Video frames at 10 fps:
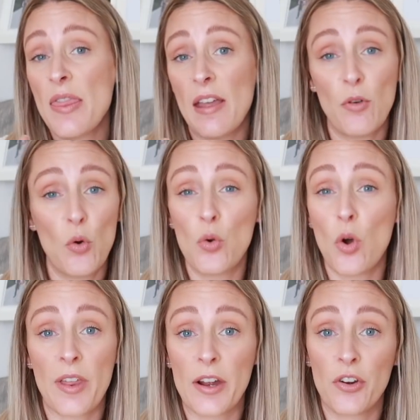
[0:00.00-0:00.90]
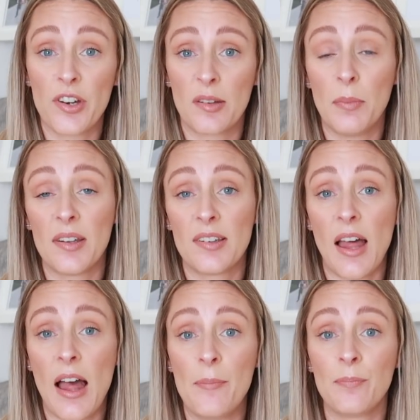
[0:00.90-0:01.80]
they've all got their Christmas
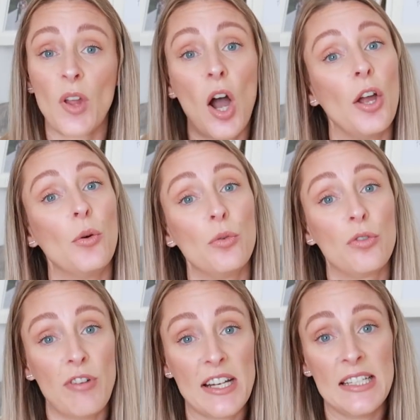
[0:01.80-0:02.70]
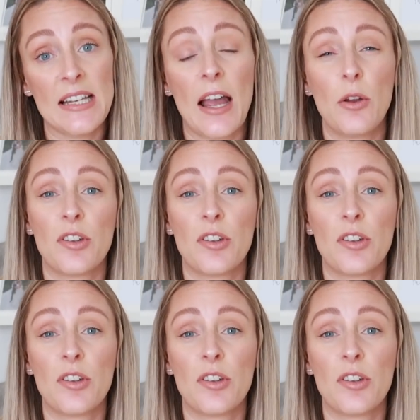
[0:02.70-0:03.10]
um, aisles ready now.